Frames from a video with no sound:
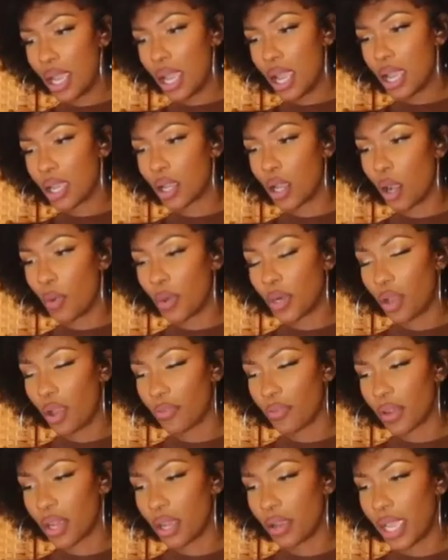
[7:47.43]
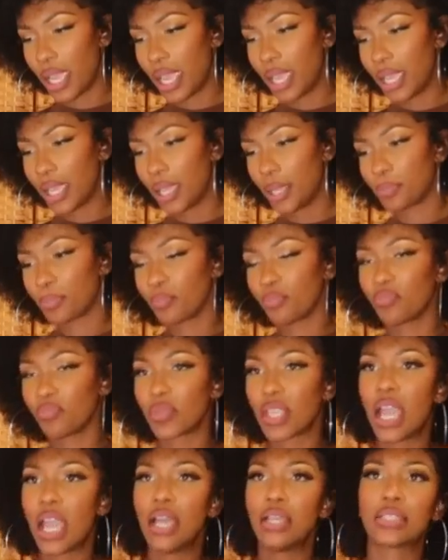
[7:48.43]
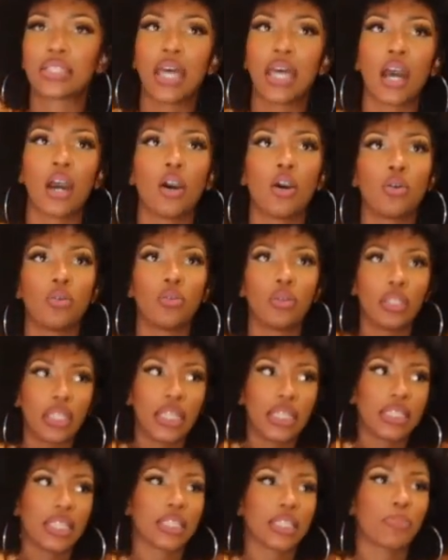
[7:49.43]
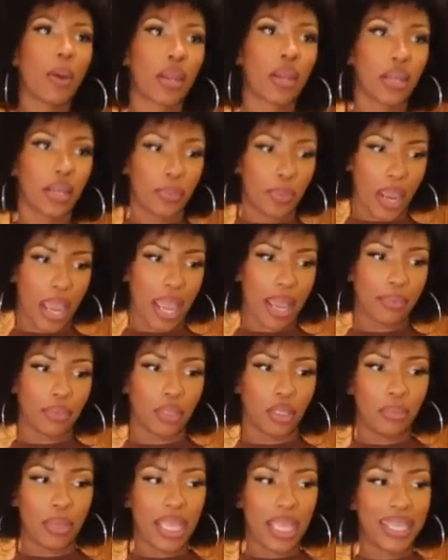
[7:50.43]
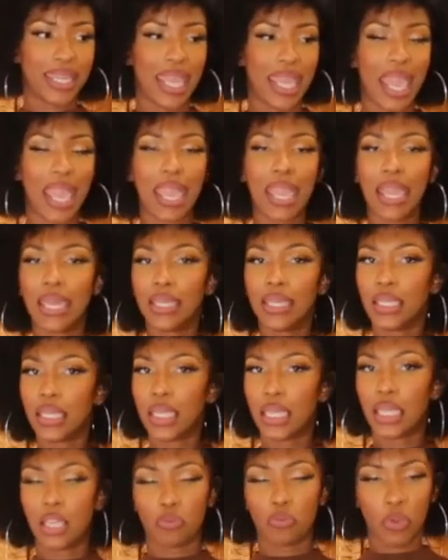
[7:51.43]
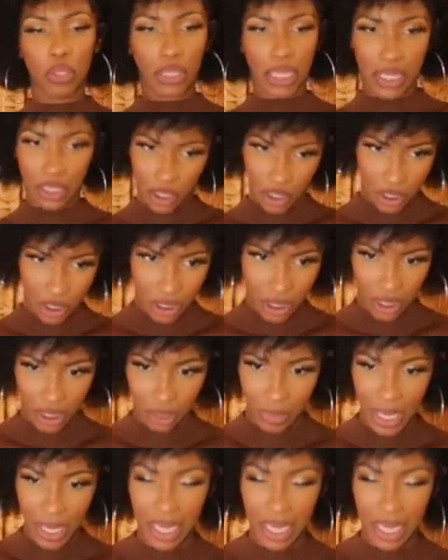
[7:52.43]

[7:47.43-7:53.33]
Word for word: going over her head. So this is part of the problem in any relationship.